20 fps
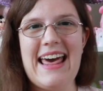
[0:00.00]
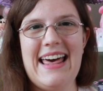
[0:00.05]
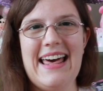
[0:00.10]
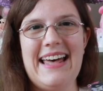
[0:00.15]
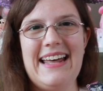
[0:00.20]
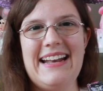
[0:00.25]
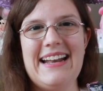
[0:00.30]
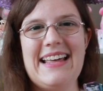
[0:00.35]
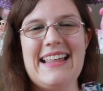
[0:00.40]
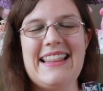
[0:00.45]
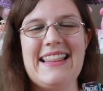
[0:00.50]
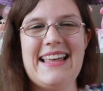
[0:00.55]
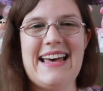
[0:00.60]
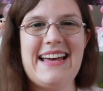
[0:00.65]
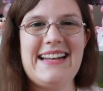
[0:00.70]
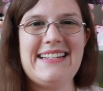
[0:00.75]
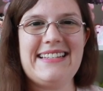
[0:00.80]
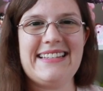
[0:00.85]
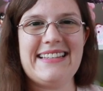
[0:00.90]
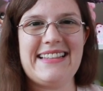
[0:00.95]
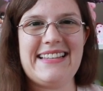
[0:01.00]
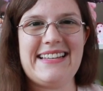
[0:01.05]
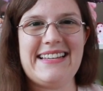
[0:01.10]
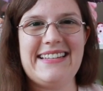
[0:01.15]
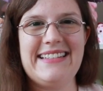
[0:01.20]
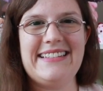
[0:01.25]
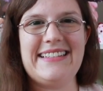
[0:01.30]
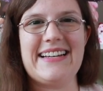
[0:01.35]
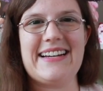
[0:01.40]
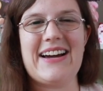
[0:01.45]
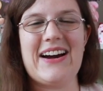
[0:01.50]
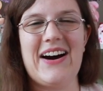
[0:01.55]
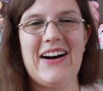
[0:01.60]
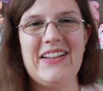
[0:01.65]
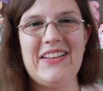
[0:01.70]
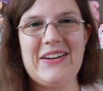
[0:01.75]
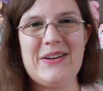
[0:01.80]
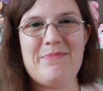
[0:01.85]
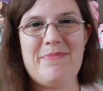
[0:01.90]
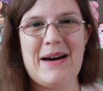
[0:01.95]
and that's these
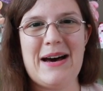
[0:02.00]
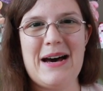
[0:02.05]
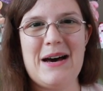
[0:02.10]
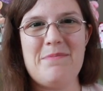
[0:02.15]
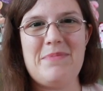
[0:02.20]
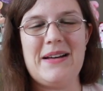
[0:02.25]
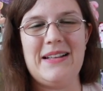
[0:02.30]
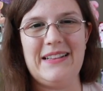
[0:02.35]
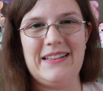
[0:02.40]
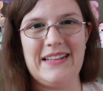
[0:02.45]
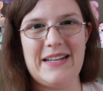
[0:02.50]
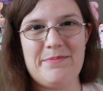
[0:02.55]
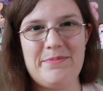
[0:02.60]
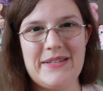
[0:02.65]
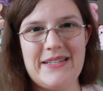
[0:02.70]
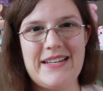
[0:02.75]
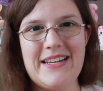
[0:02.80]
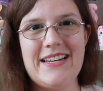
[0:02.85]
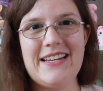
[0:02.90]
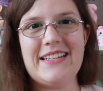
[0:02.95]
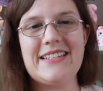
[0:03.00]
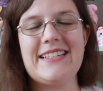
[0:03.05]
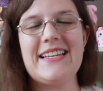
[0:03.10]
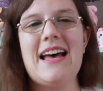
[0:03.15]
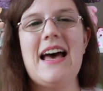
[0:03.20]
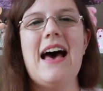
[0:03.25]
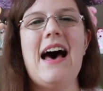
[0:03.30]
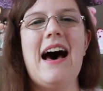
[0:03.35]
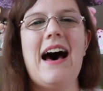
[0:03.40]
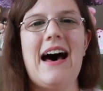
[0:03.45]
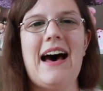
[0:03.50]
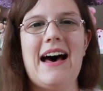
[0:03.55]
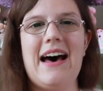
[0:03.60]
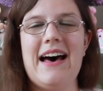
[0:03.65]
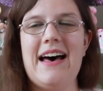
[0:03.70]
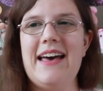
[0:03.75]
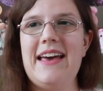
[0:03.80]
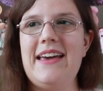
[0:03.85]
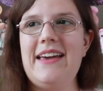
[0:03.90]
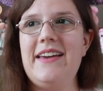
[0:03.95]
ColourPop lipsticks.
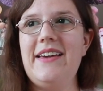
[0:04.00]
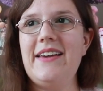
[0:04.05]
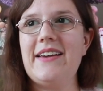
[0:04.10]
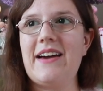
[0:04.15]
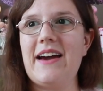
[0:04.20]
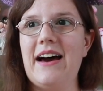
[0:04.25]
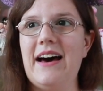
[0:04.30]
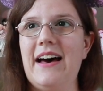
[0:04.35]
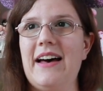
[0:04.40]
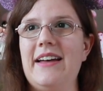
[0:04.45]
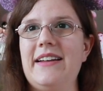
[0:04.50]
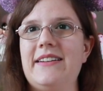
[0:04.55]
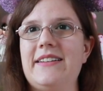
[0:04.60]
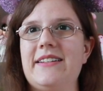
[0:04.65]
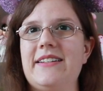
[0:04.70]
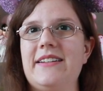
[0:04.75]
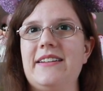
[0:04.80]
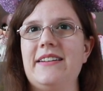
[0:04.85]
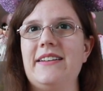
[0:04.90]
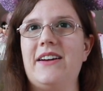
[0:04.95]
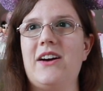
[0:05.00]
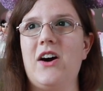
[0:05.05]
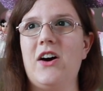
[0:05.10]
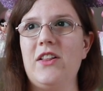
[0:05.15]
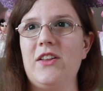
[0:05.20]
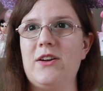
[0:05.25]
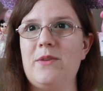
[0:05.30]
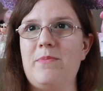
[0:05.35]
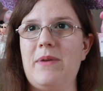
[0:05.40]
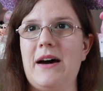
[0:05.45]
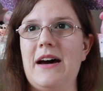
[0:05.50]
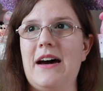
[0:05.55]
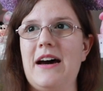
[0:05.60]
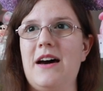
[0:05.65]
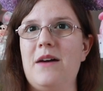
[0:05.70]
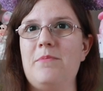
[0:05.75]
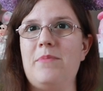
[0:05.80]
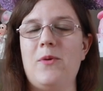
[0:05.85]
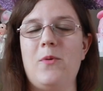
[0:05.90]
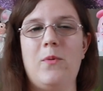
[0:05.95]
I got
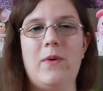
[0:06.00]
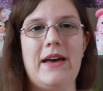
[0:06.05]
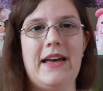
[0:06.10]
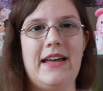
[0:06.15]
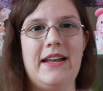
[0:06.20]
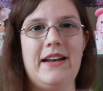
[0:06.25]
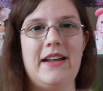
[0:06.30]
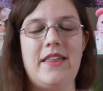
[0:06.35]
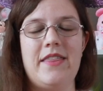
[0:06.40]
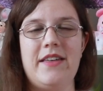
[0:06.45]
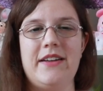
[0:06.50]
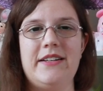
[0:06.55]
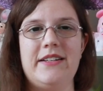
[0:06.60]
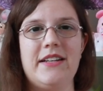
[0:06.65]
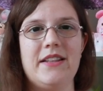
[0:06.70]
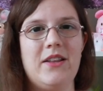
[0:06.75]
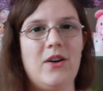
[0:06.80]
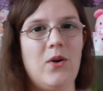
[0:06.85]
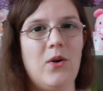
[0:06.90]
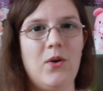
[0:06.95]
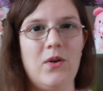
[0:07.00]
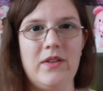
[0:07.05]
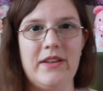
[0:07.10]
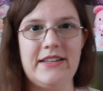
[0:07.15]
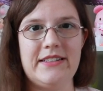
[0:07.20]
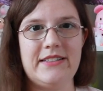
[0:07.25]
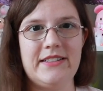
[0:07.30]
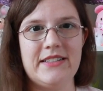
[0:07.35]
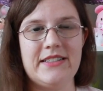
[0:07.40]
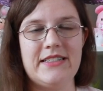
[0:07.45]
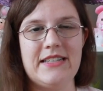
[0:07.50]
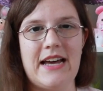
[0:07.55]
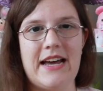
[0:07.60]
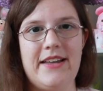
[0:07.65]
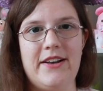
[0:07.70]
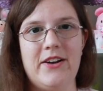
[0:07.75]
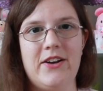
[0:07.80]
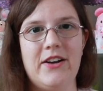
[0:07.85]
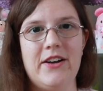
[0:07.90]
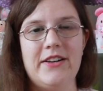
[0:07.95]
ColourPop when they did the whole like
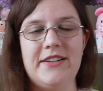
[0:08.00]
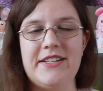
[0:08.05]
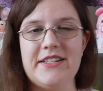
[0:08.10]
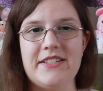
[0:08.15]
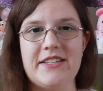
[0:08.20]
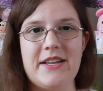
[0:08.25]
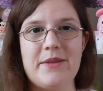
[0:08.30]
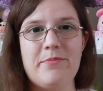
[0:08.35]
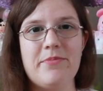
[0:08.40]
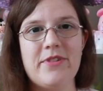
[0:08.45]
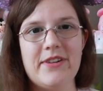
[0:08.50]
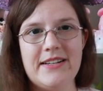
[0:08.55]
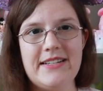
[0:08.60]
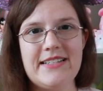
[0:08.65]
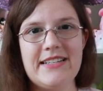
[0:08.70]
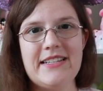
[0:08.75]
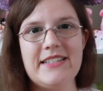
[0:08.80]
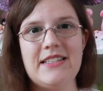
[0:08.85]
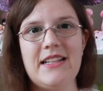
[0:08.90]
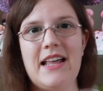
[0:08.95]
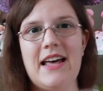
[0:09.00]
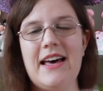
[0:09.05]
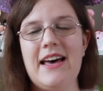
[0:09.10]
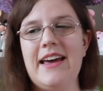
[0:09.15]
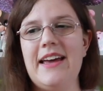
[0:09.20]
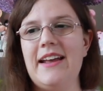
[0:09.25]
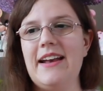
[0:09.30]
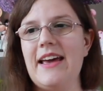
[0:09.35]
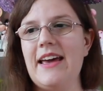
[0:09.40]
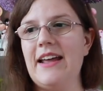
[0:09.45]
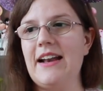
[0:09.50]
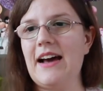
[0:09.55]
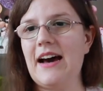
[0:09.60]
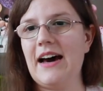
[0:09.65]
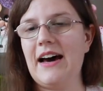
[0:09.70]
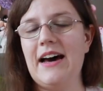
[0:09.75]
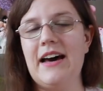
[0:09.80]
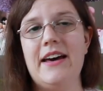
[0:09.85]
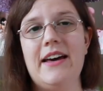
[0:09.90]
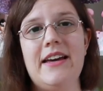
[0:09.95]
designer Disney princess line, and
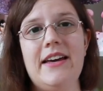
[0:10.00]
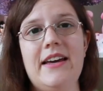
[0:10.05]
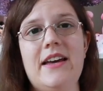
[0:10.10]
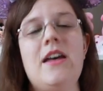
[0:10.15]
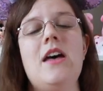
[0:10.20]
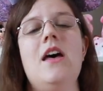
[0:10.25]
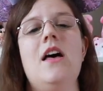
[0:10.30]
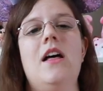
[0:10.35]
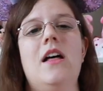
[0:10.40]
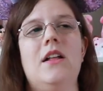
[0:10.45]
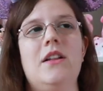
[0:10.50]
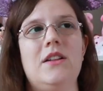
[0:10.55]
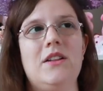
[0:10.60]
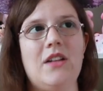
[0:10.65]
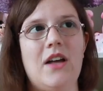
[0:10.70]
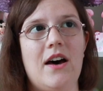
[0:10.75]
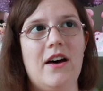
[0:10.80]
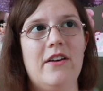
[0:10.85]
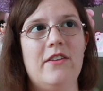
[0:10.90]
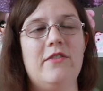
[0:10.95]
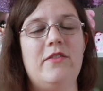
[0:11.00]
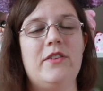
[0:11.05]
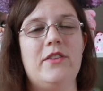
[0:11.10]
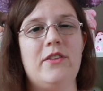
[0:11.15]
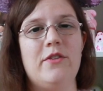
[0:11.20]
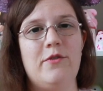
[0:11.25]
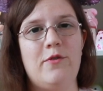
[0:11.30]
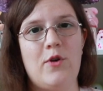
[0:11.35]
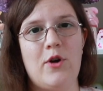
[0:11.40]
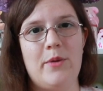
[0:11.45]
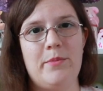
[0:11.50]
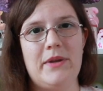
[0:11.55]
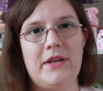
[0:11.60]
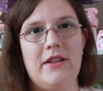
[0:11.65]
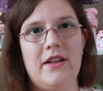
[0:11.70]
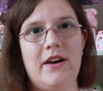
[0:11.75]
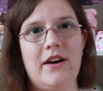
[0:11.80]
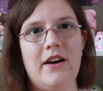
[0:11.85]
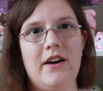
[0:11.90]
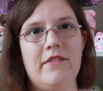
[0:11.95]
I love the
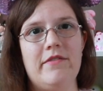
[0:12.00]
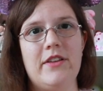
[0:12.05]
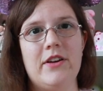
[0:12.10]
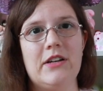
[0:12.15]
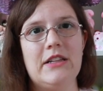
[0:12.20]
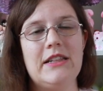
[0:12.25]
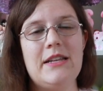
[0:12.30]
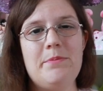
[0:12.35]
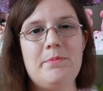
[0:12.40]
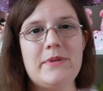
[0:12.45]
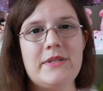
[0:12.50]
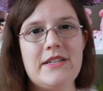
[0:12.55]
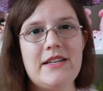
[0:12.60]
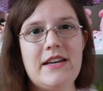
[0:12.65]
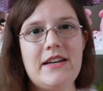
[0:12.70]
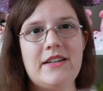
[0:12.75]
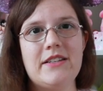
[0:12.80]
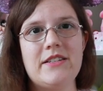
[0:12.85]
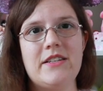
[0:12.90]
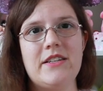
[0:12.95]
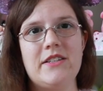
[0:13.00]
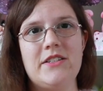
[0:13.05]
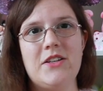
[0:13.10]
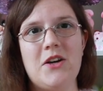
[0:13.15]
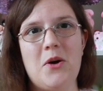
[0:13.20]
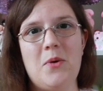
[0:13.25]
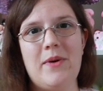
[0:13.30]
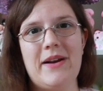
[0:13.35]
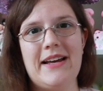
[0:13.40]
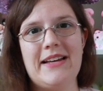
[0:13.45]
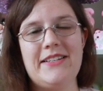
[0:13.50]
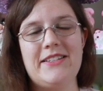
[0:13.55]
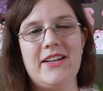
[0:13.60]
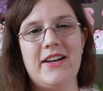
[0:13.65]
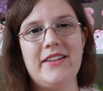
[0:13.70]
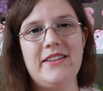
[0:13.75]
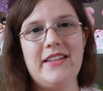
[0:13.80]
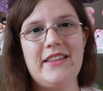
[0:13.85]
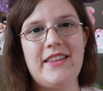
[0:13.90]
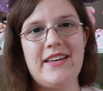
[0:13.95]
formula of their lipsticks. So when I
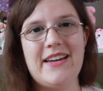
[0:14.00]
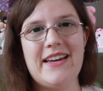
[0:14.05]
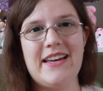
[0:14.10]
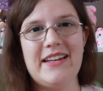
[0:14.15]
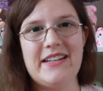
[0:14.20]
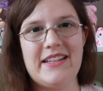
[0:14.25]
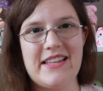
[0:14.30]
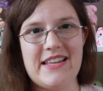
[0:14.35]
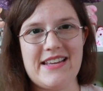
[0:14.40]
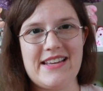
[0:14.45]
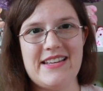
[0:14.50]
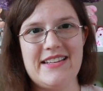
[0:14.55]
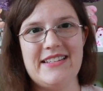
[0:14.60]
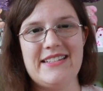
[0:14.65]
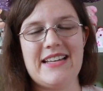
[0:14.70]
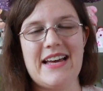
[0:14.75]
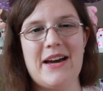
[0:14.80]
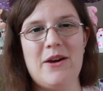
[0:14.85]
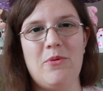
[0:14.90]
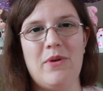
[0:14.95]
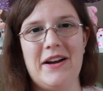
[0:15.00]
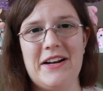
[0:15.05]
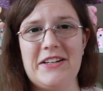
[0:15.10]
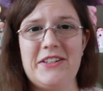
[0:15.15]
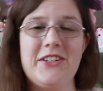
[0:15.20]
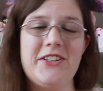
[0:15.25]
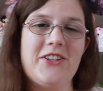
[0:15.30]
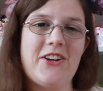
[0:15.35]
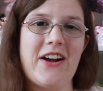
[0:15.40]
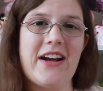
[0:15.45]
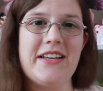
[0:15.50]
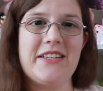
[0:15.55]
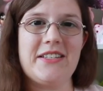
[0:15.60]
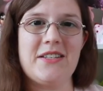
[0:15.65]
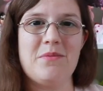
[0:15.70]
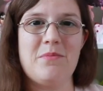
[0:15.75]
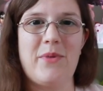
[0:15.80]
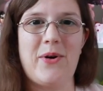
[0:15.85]
saw that they had these, I wanted to try some